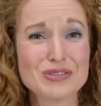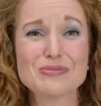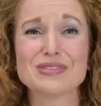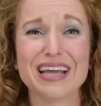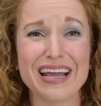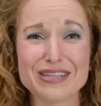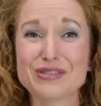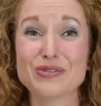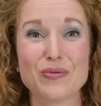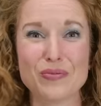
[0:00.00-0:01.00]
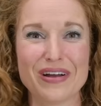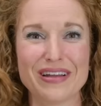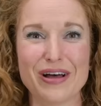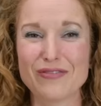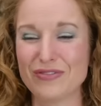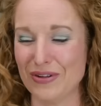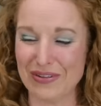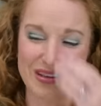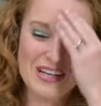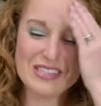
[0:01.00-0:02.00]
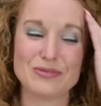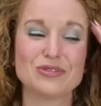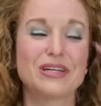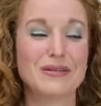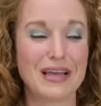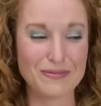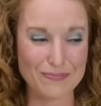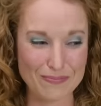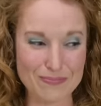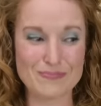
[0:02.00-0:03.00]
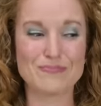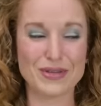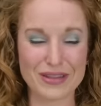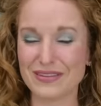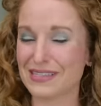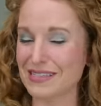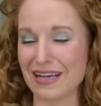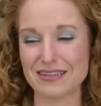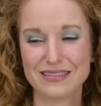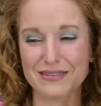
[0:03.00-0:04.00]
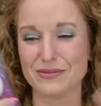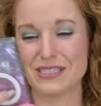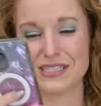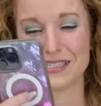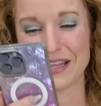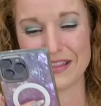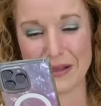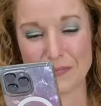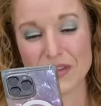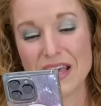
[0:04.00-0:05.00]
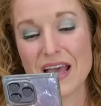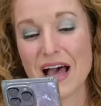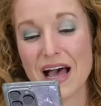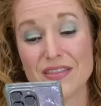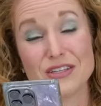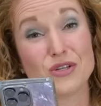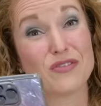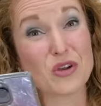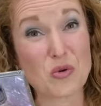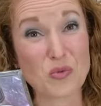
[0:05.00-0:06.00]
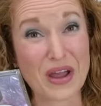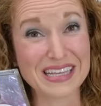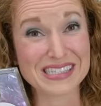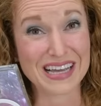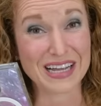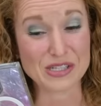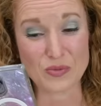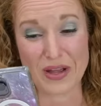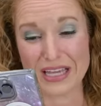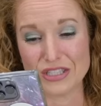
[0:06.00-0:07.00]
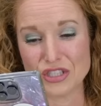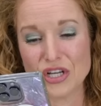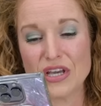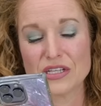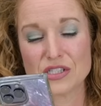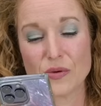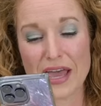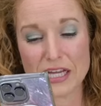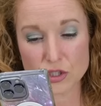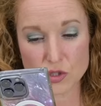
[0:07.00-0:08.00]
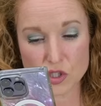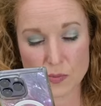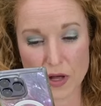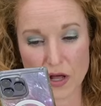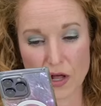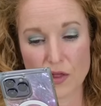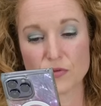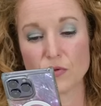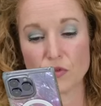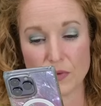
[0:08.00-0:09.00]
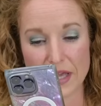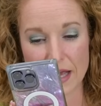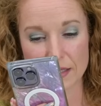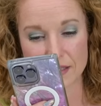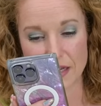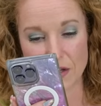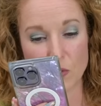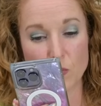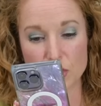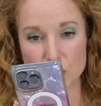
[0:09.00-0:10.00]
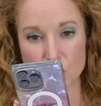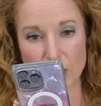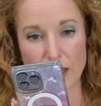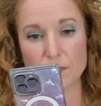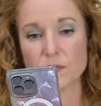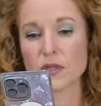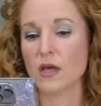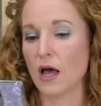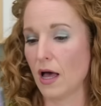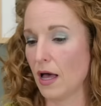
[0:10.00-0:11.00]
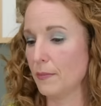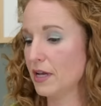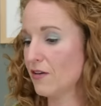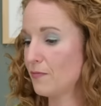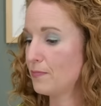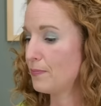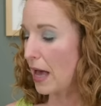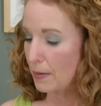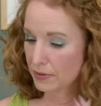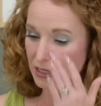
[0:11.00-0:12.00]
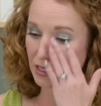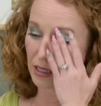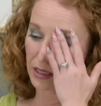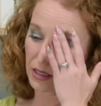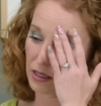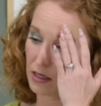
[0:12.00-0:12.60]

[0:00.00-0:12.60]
So I'm saying it's super unhelpful. So I'm trying to like build this out, and it was just a thing. Uh, they do have a great size range. So extra small through three X L, which is great. Um, enough babbling.